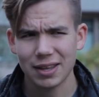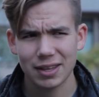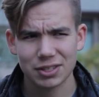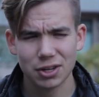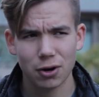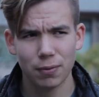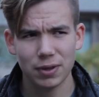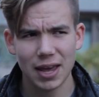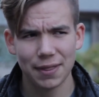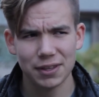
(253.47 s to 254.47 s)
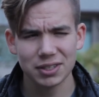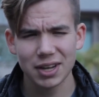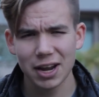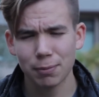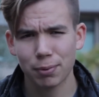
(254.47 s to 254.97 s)
So yeah, this
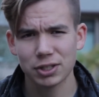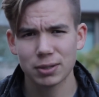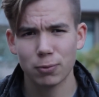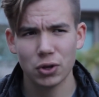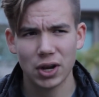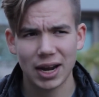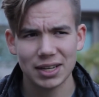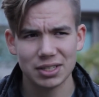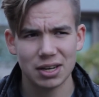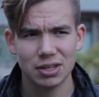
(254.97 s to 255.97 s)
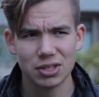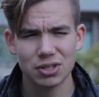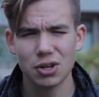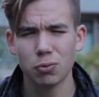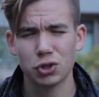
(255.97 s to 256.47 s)
entire principle, you guys, just
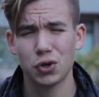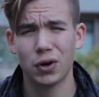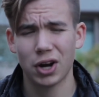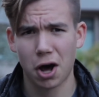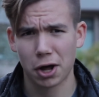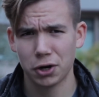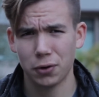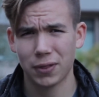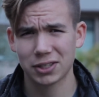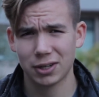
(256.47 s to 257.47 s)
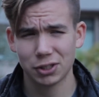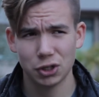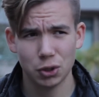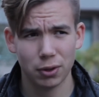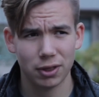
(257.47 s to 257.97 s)
don't shoot in auto. That has a lot to
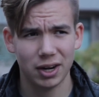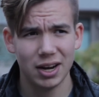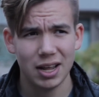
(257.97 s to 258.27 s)
do with it.